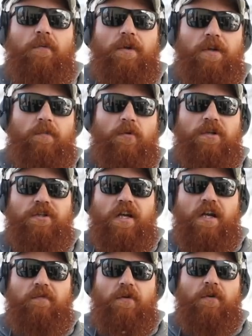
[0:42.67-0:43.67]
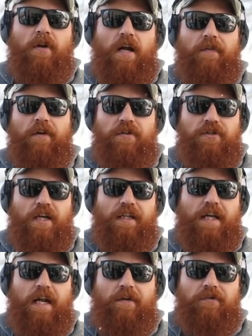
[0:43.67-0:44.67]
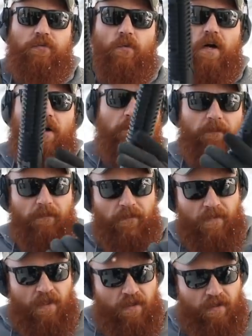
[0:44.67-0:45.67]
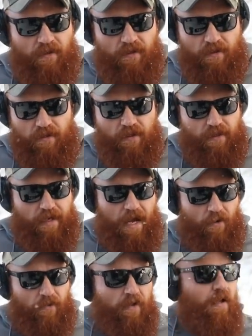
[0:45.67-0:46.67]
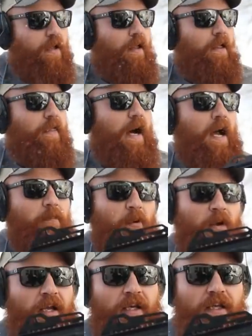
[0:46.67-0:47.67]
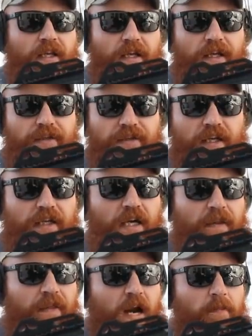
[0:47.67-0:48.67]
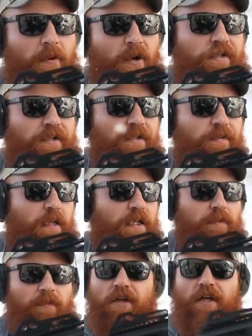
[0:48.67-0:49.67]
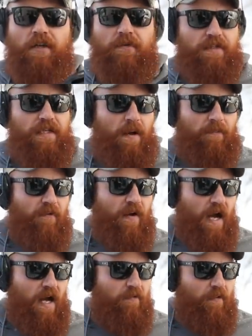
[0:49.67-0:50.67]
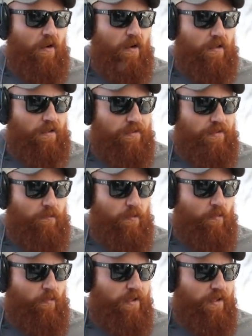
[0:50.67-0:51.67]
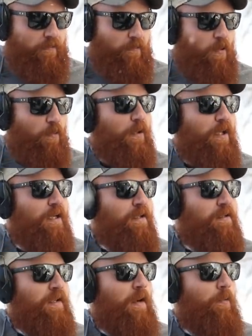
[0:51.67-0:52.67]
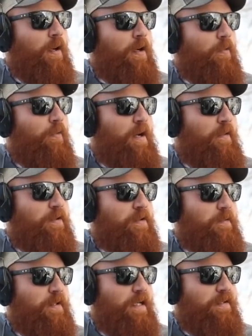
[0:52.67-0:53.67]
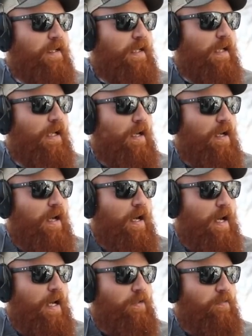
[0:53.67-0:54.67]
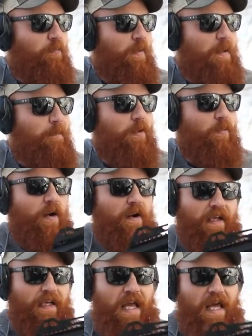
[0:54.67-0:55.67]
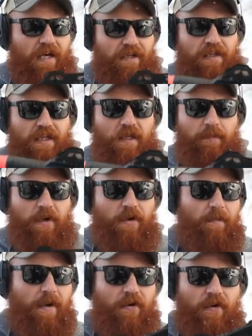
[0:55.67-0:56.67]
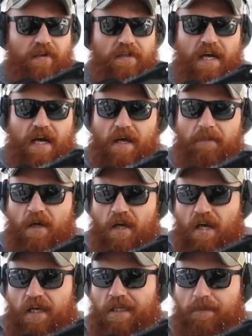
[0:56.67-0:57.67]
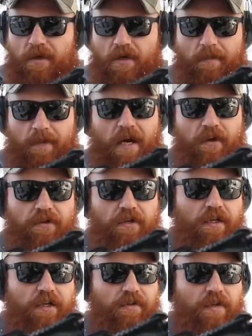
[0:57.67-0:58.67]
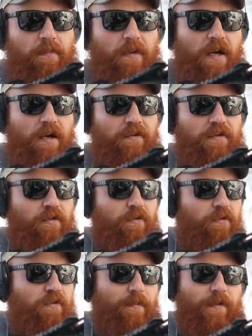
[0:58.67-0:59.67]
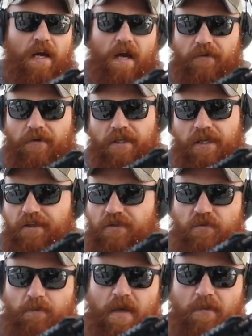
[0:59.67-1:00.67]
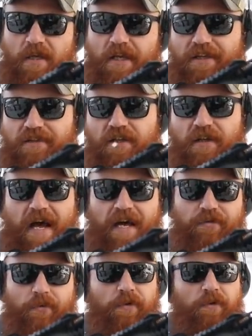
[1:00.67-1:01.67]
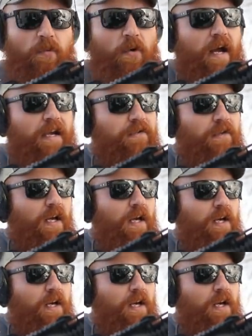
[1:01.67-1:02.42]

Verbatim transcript: Really appreciate it if you go down there and check that out as well. Now, the Hi-Point is a gun that I purchased because I'm looking to do a top 5 on some really affordable guns, and I wanted to run it through some testing as maybe one of the candidates. I keep hearing about it all the time. I keep hearing about how good it is compared to some of the other guns maybe in its class or its price,